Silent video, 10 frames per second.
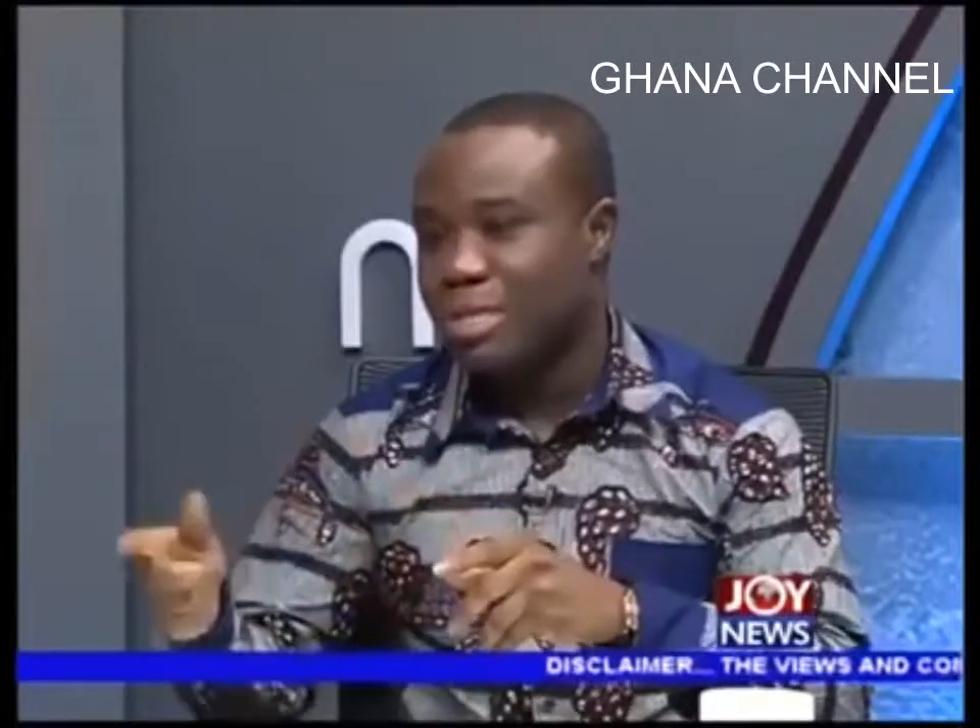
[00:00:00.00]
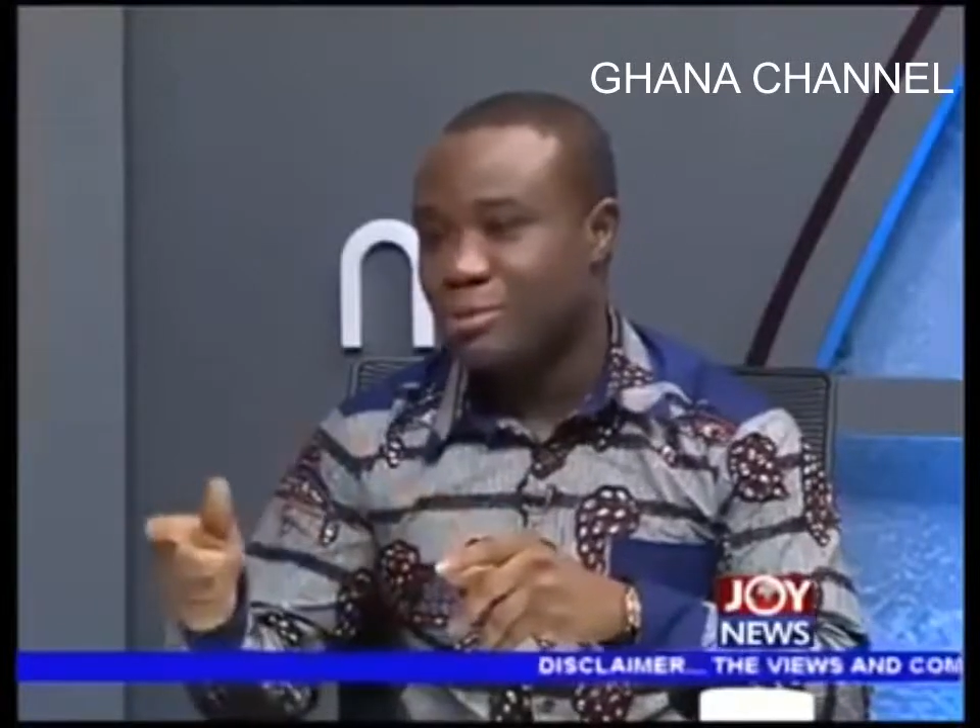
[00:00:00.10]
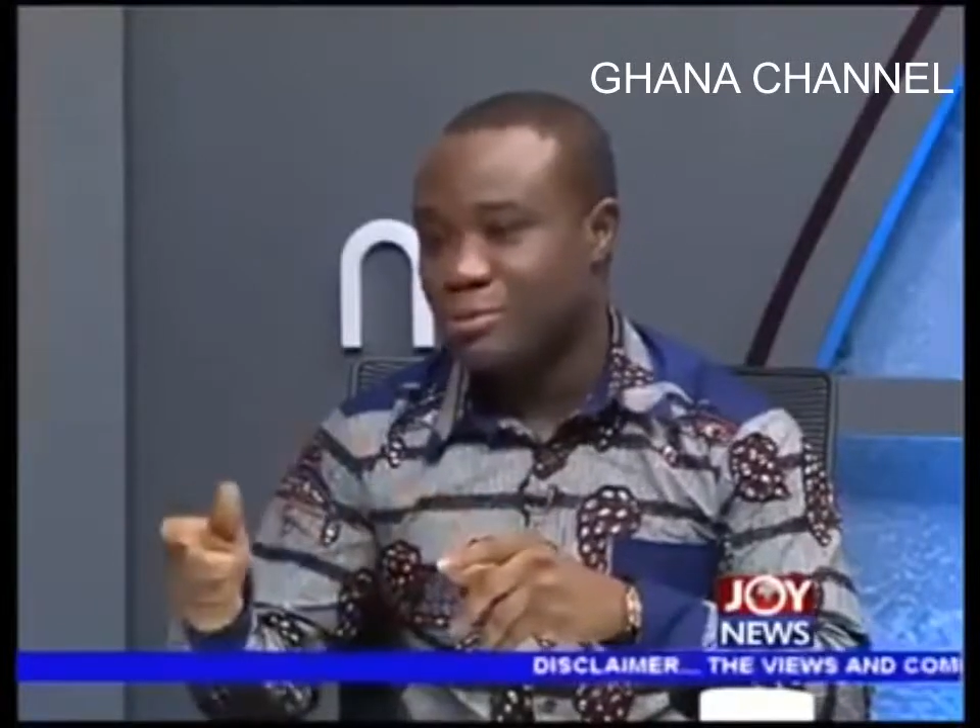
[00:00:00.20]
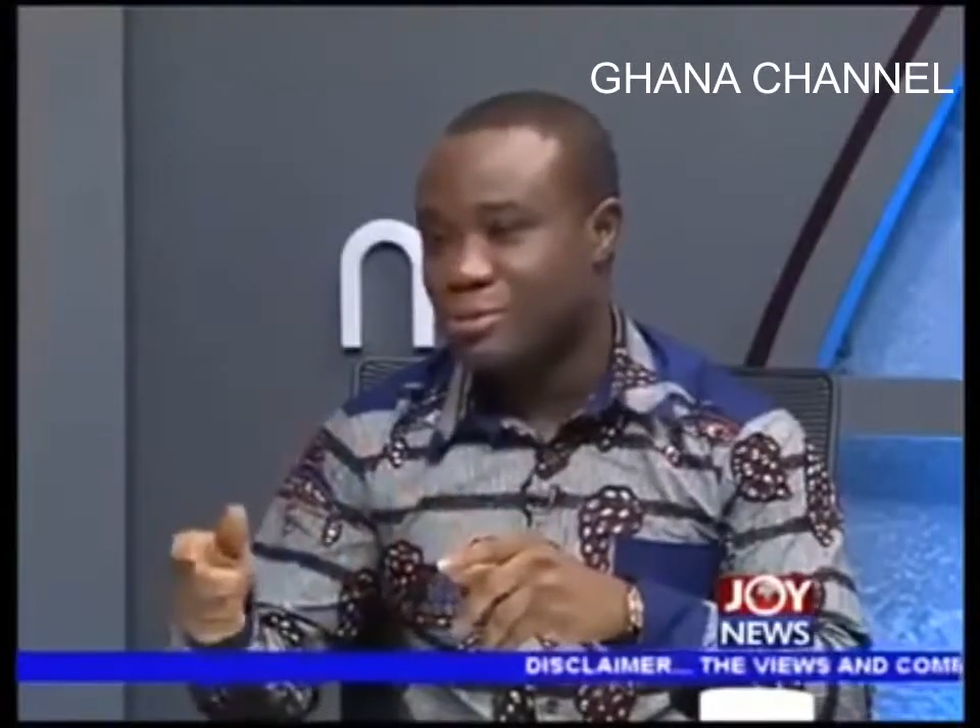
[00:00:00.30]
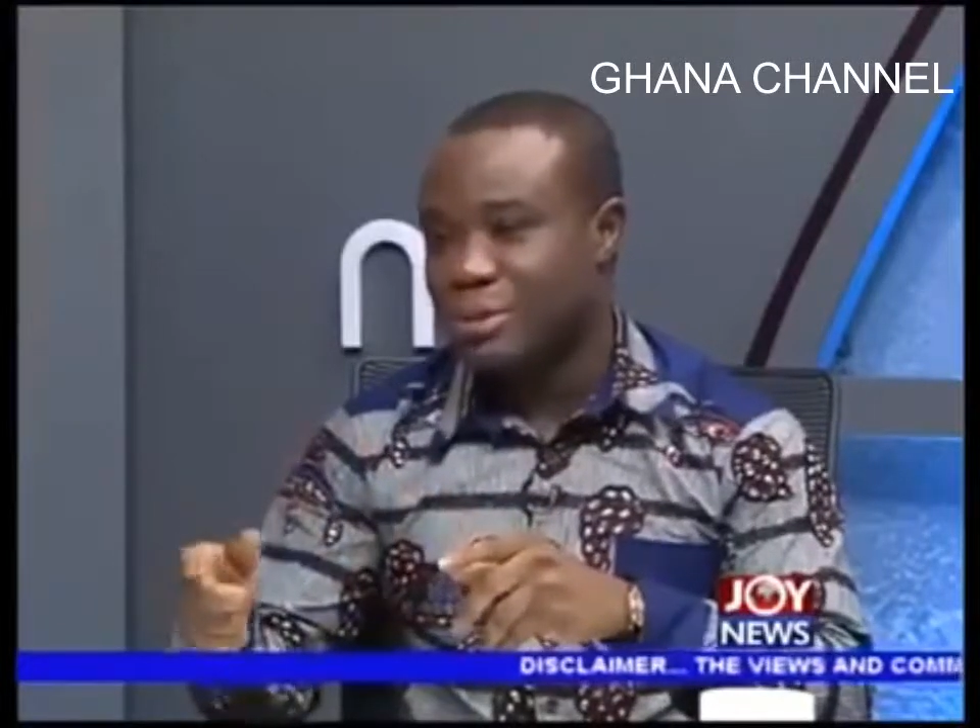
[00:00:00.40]

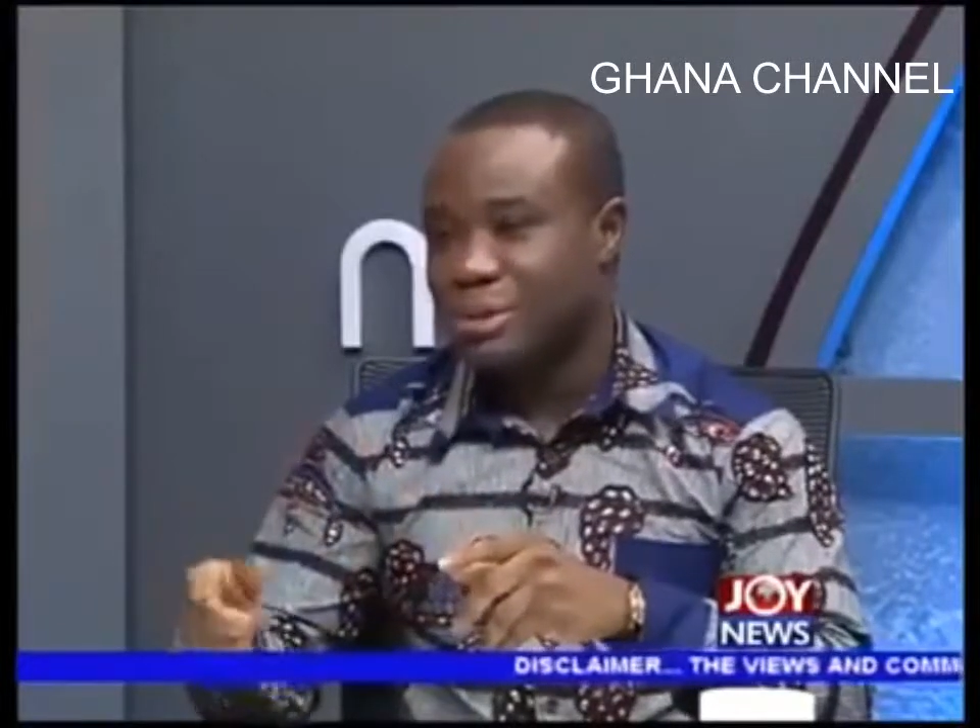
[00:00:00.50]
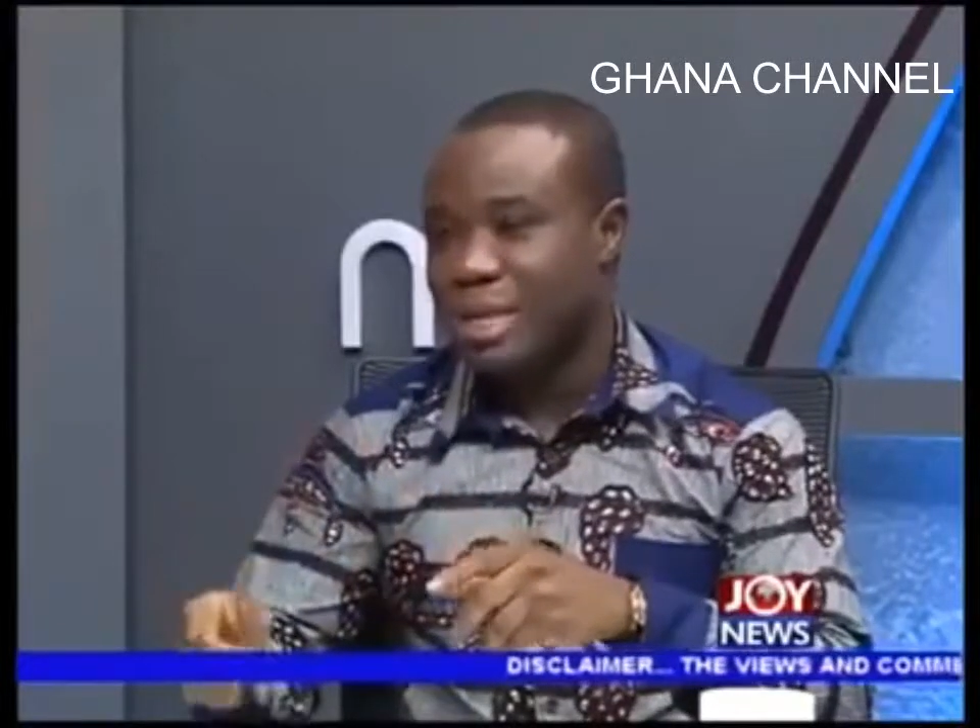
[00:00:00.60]
that road